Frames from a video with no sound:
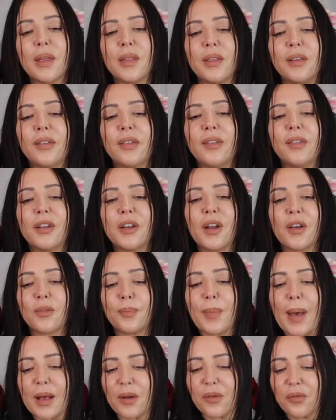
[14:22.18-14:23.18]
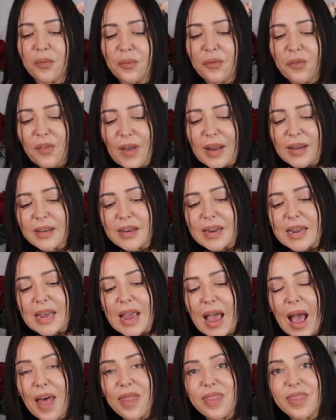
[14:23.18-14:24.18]
This is the dust bag from
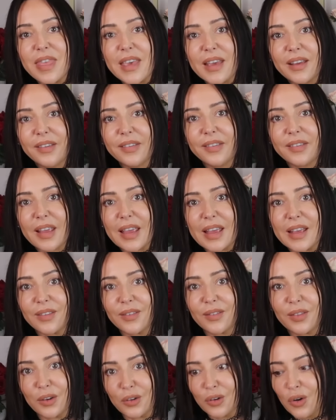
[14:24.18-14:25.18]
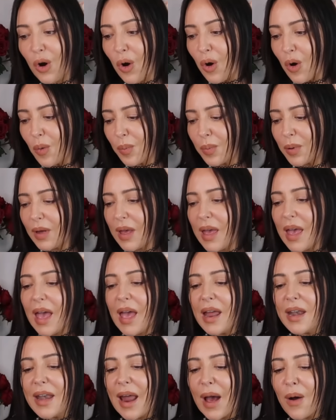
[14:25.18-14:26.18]
Fendi, and this is the top.
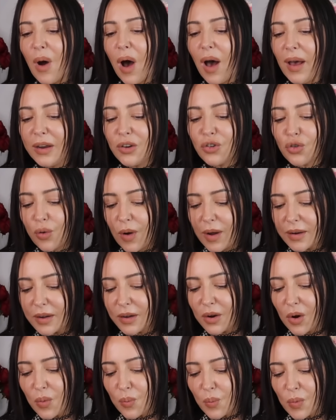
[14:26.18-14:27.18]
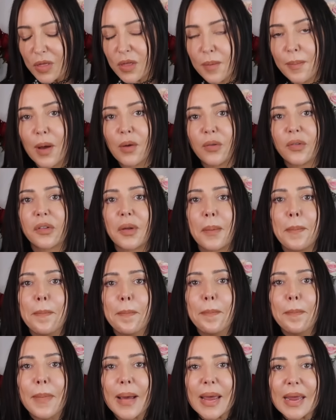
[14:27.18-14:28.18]
Now, I tried it on with the most
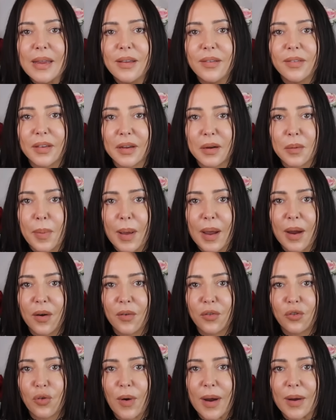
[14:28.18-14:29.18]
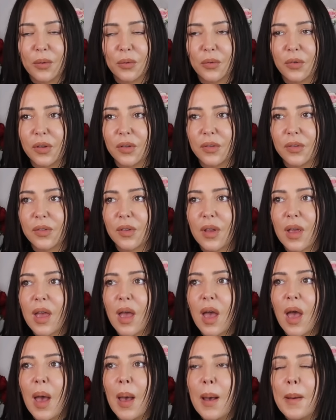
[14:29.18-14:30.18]
amazing pair of trousers,
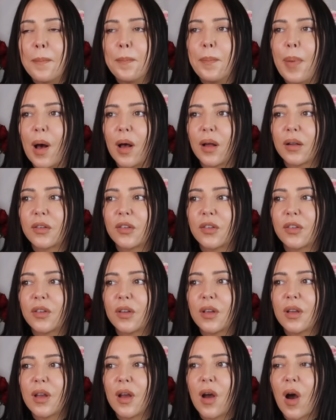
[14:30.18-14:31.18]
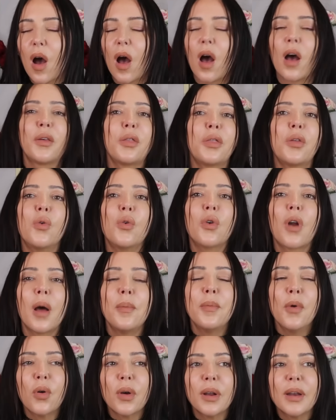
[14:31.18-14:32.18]
but I thought,
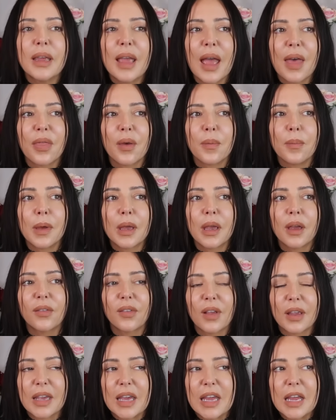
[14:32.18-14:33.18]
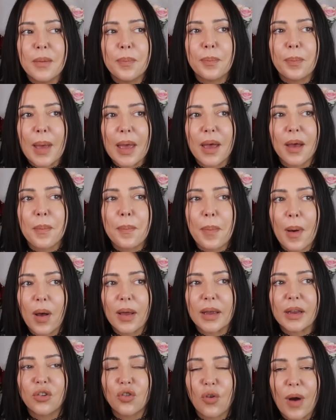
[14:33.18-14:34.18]
I'm not going to get them, because I keep
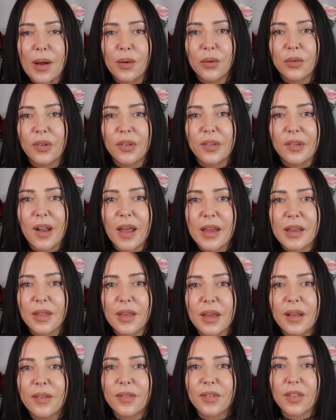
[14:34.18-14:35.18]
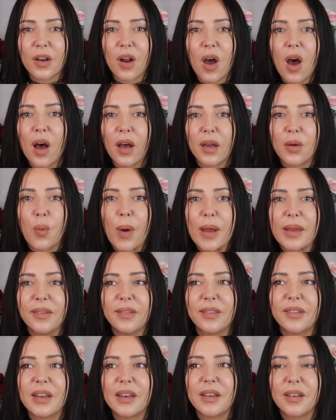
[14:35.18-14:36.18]
buying trousers like this that are
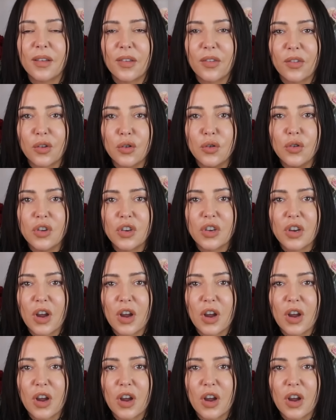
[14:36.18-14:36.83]
high-waisted and suit